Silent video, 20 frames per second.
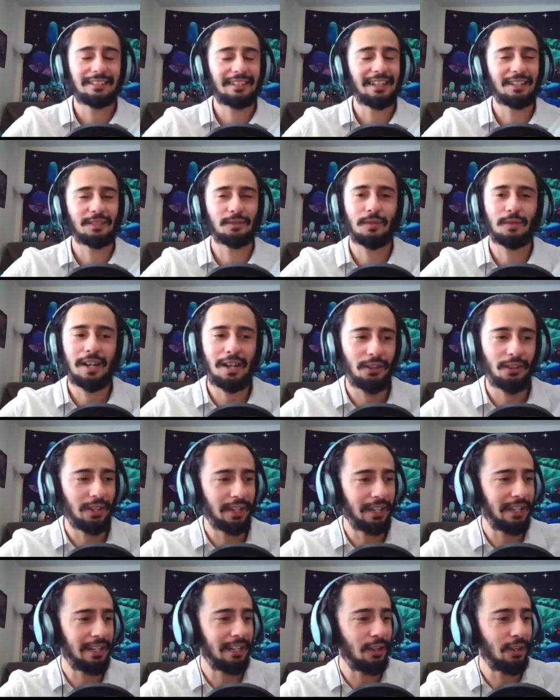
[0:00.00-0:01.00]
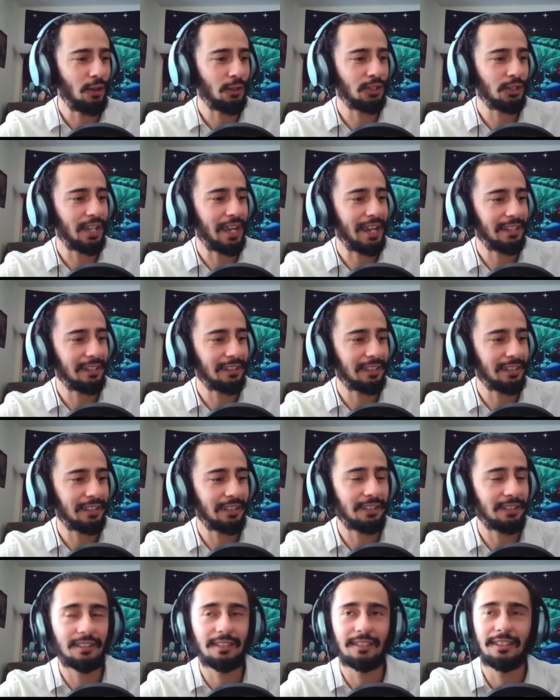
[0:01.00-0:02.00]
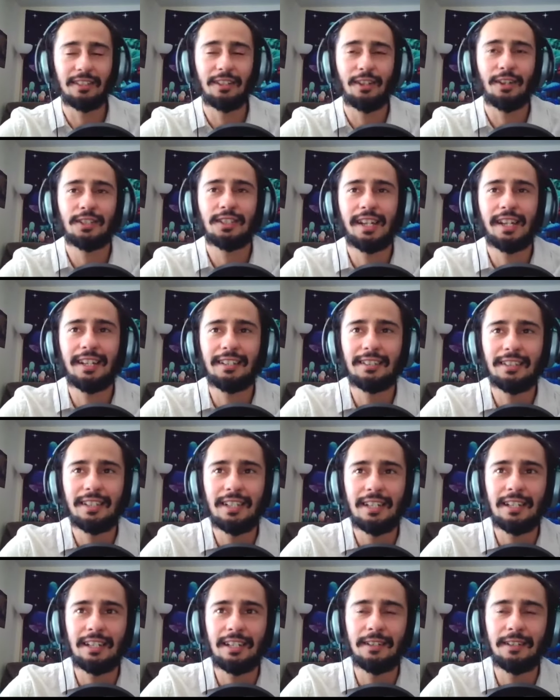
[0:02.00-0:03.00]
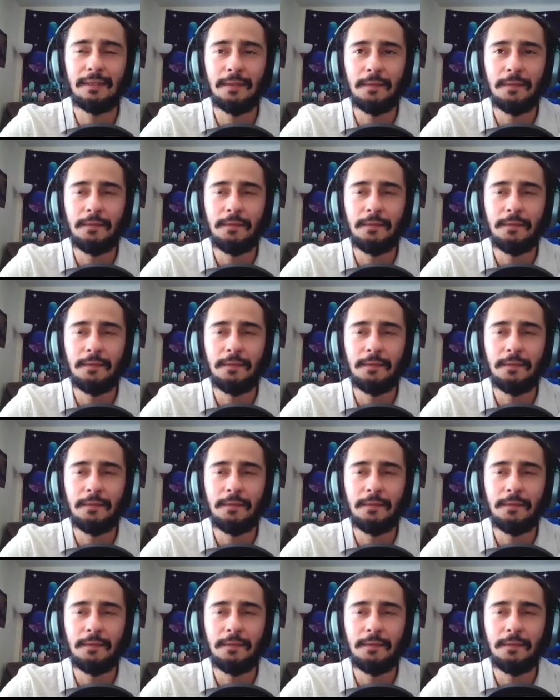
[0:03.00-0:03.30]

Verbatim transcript: that's wild, and it all ties in. It all ties in, and